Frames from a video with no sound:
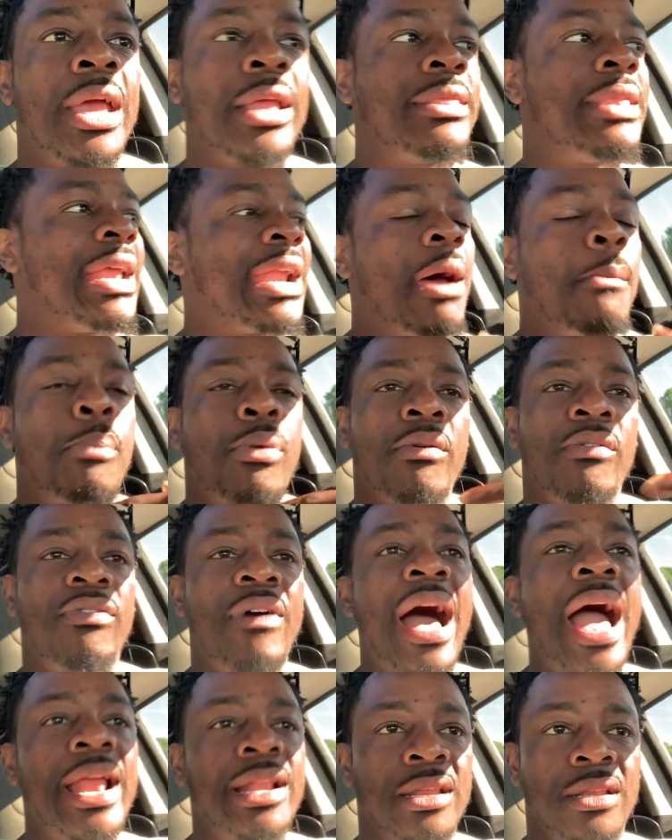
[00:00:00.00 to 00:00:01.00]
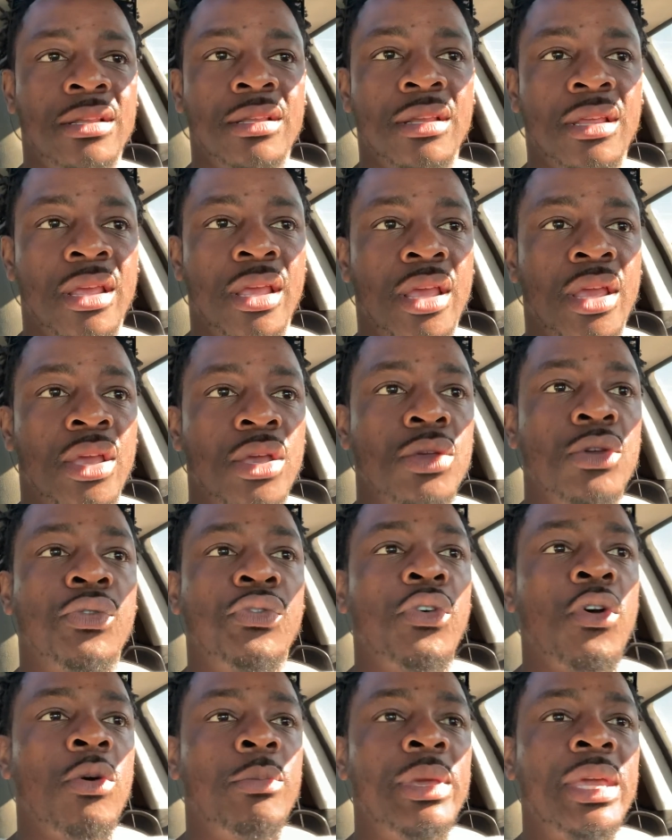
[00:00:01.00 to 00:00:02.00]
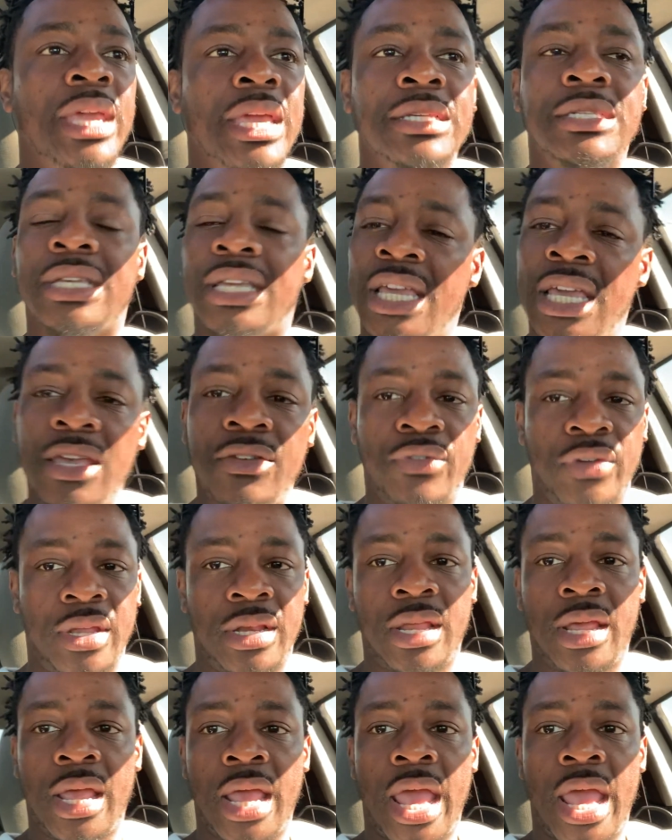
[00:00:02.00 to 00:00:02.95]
that I'm providing. You feel me? It's even.